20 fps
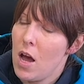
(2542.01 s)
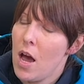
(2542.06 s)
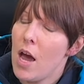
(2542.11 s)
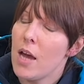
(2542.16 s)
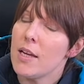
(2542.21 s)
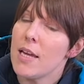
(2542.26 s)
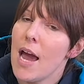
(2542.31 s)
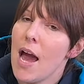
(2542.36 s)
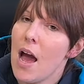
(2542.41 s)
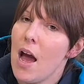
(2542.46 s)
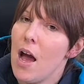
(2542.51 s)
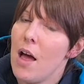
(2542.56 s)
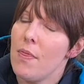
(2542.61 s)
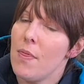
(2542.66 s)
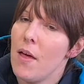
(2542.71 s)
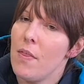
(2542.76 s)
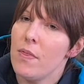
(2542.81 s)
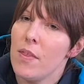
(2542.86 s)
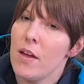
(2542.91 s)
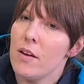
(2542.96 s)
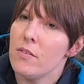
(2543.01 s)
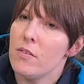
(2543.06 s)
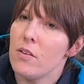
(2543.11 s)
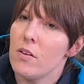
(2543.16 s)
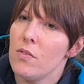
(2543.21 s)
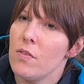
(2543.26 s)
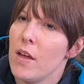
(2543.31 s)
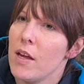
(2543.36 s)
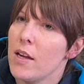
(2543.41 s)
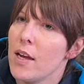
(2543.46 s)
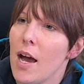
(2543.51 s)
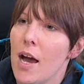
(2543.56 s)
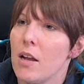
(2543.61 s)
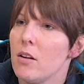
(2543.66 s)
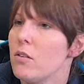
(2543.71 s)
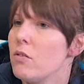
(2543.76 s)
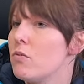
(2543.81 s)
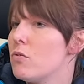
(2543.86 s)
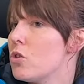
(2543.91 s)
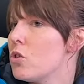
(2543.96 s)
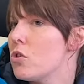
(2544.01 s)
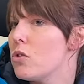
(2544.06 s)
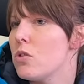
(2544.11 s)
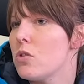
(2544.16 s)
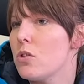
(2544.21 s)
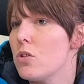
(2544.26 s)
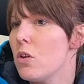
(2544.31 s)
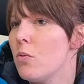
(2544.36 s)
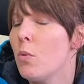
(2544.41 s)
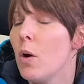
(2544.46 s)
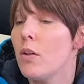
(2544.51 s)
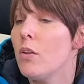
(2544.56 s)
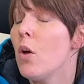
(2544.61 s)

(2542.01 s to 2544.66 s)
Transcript: Uh, yeah, and then they'd they kind of just well,